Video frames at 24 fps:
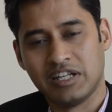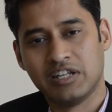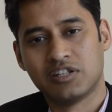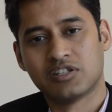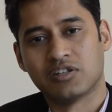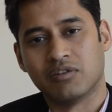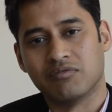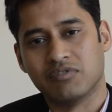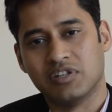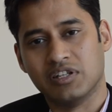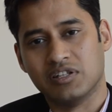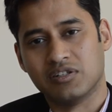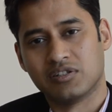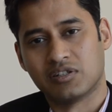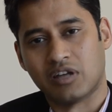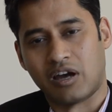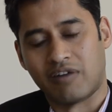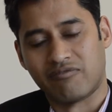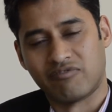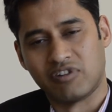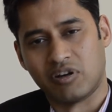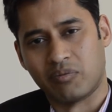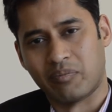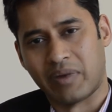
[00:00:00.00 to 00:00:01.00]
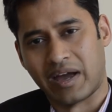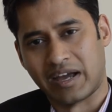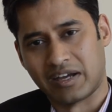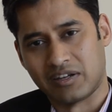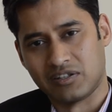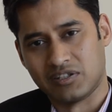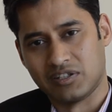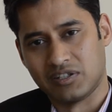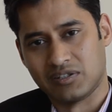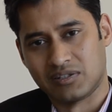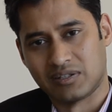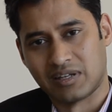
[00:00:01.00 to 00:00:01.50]
each of these software
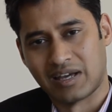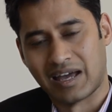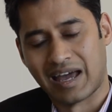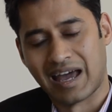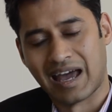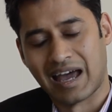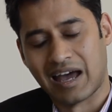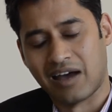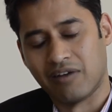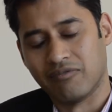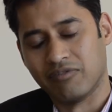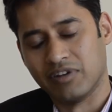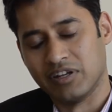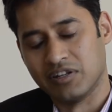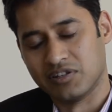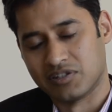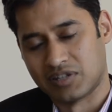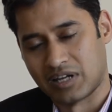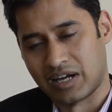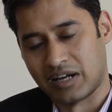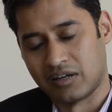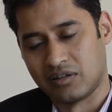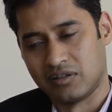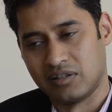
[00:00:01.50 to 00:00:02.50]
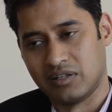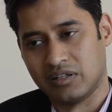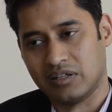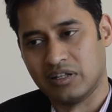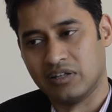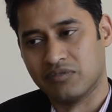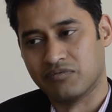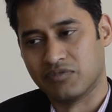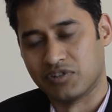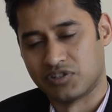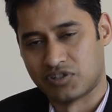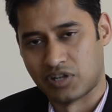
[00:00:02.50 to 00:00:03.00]
packages have inside the
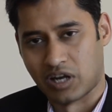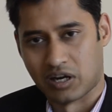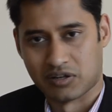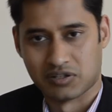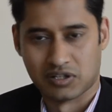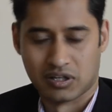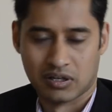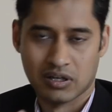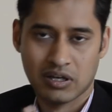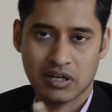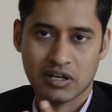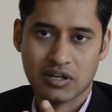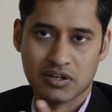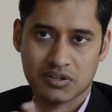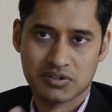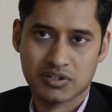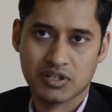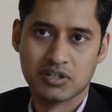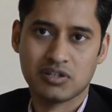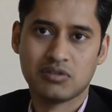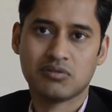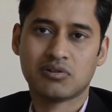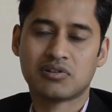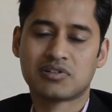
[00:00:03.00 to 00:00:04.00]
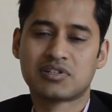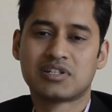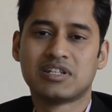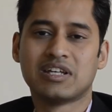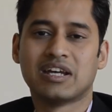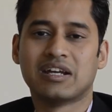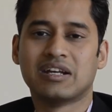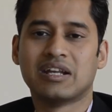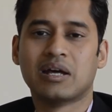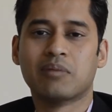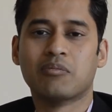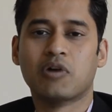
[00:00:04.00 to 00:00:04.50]
infrastructure. So you'll
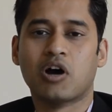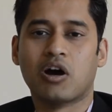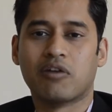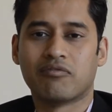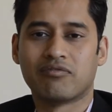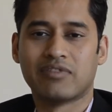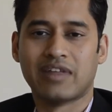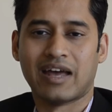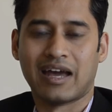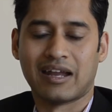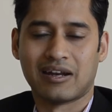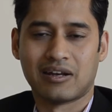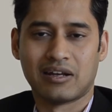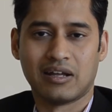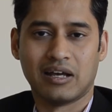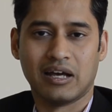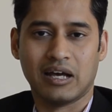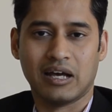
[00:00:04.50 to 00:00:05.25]
see a demo of that